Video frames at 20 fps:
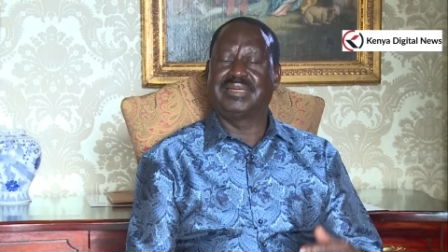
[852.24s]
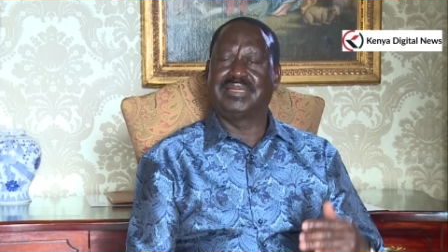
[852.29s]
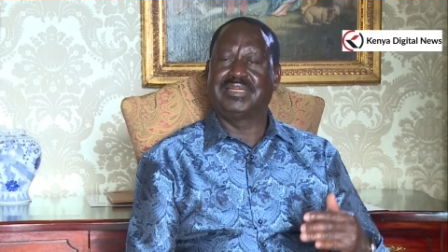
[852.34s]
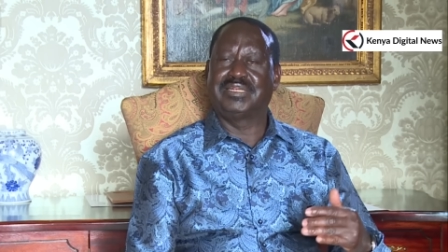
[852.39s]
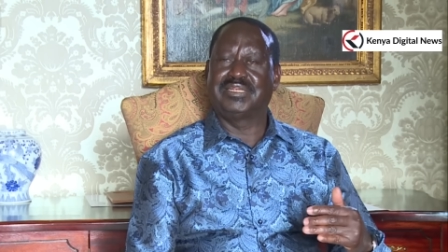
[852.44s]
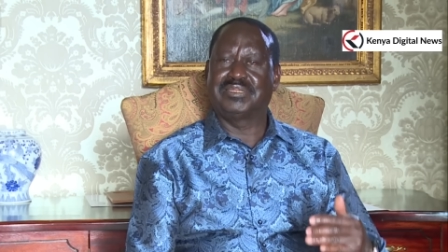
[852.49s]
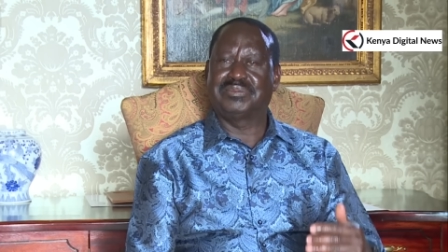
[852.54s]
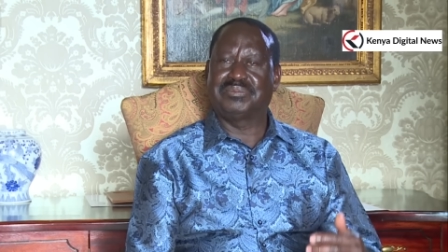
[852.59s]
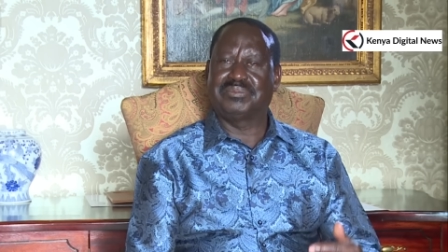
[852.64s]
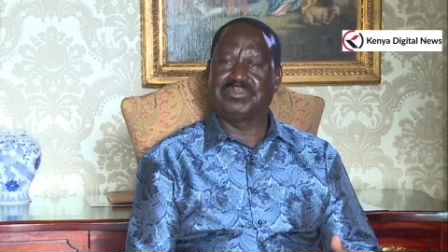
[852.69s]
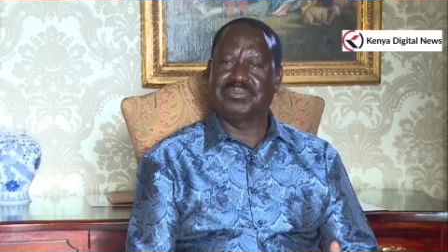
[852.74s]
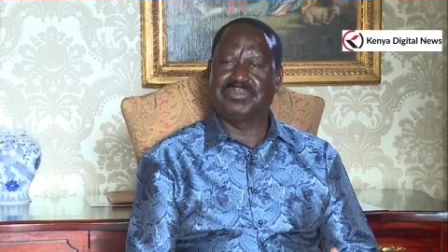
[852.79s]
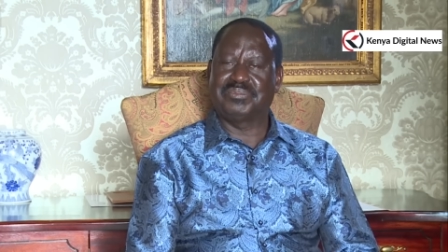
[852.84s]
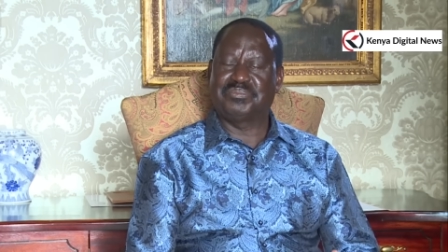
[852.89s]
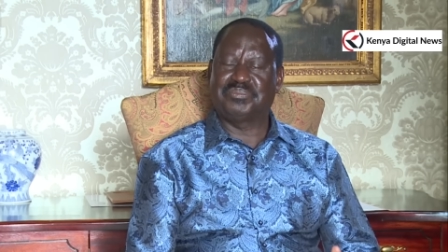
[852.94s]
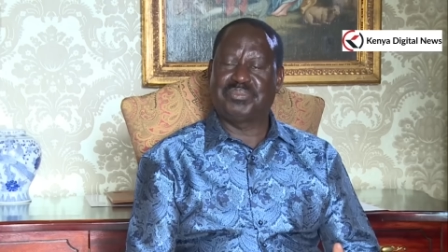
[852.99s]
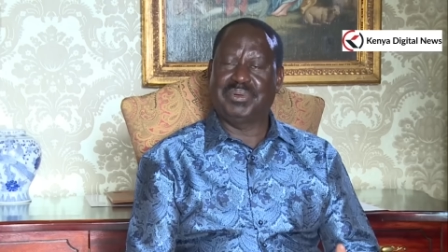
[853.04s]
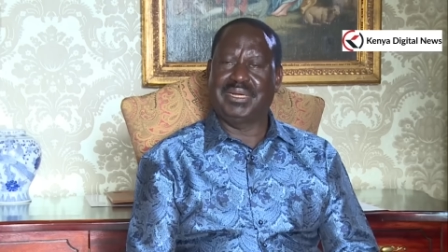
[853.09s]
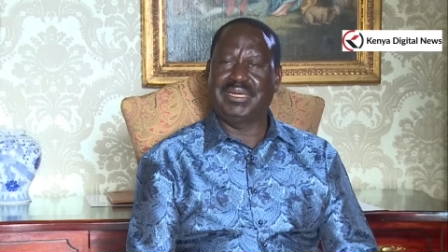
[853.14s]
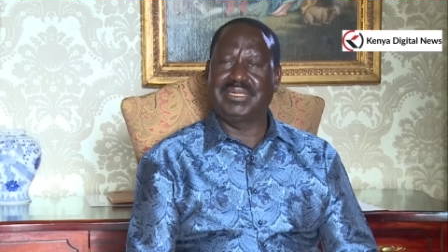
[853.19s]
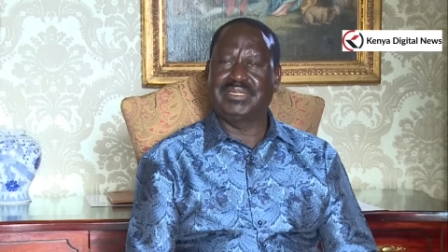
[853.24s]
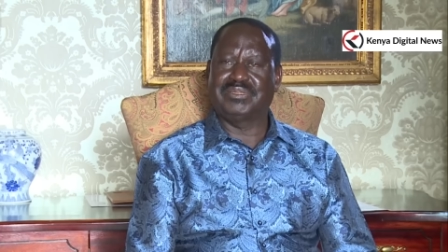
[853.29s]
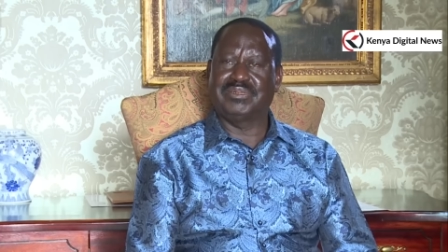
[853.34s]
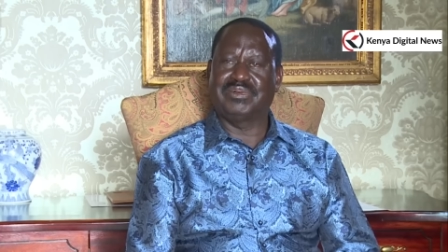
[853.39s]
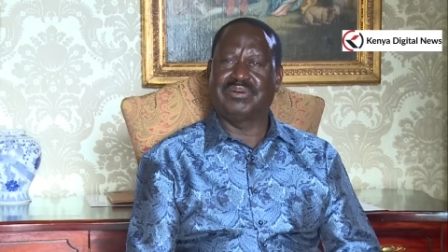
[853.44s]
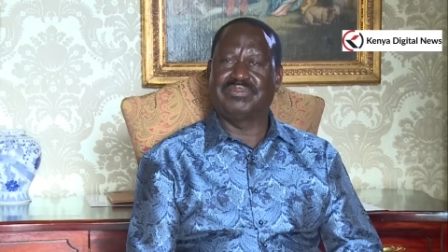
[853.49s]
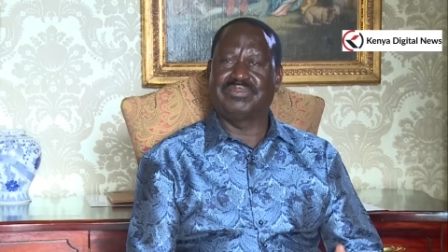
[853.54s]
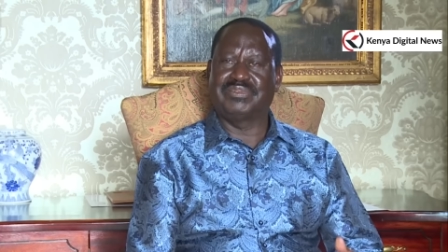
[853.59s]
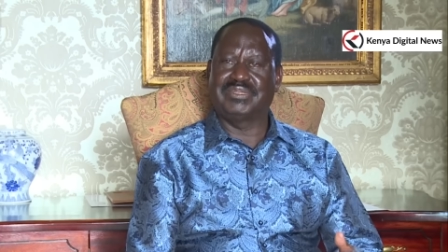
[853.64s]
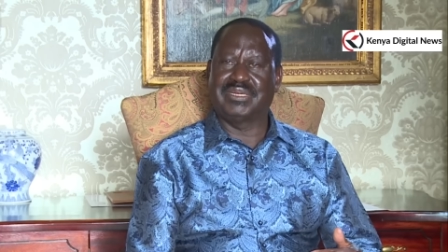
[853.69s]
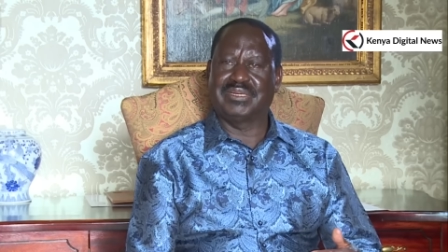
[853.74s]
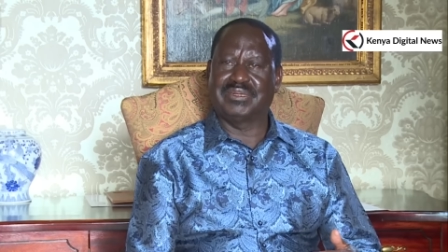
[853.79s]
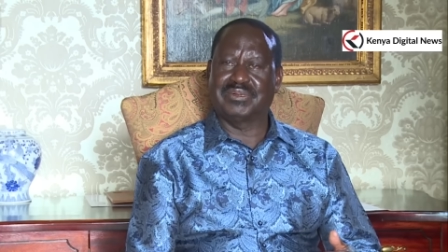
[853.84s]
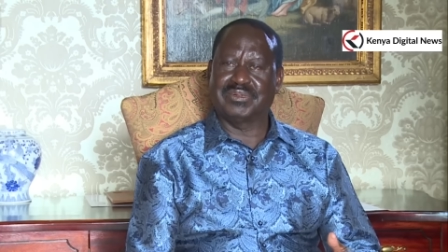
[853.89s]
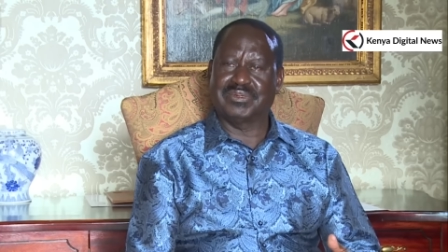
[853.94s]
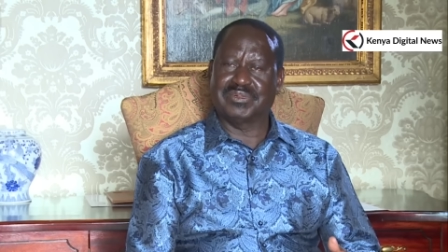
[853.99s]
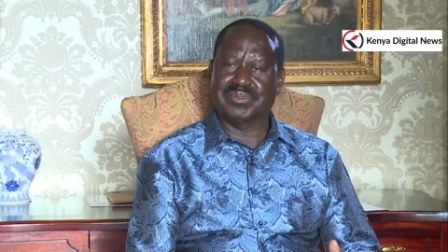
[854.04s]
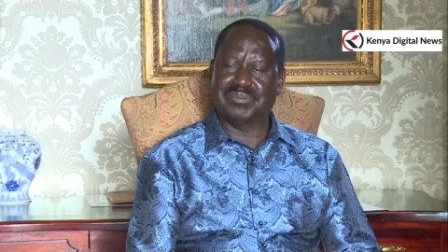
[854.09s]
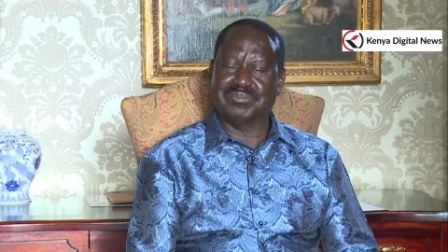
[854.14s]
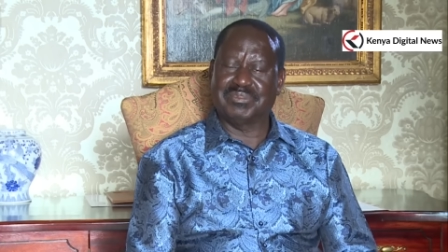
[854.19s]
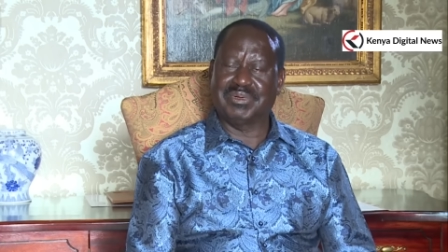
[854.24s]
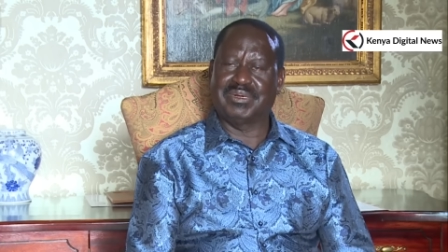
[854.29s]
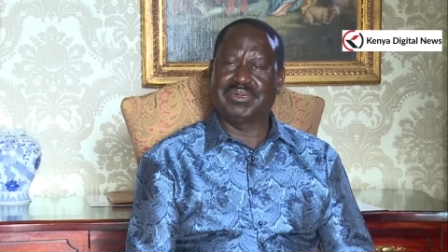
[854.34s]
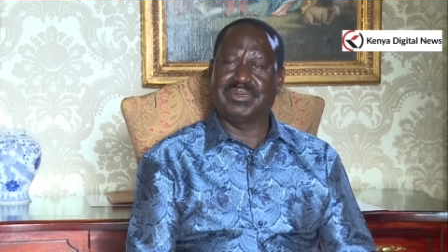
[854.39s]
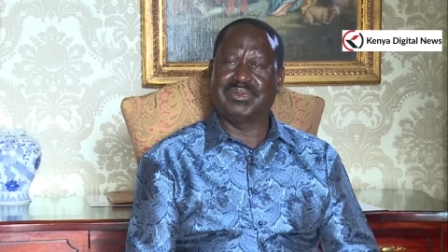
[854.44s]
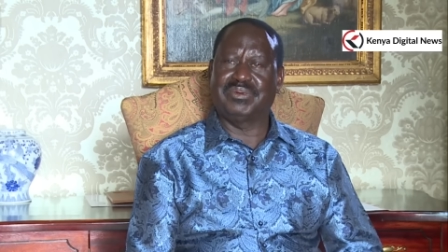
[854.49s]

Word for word: In spite of their well,